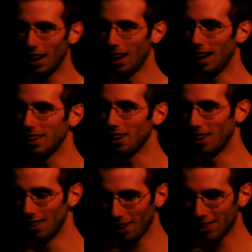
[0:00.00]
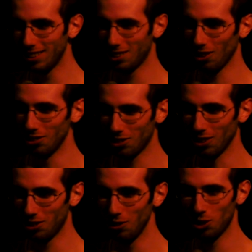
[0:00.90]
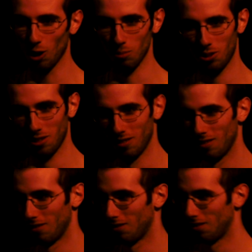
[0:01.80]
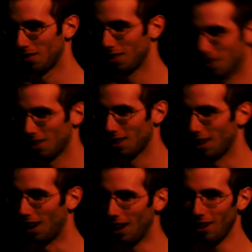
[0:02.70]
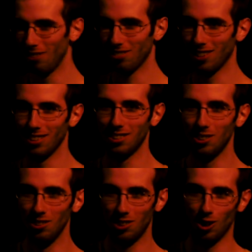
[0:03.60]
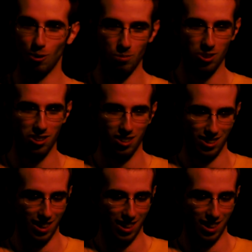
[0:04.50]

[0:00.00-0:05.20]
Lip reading: Any unlucky sod who's got 2 jobs? I've got 2 jobs.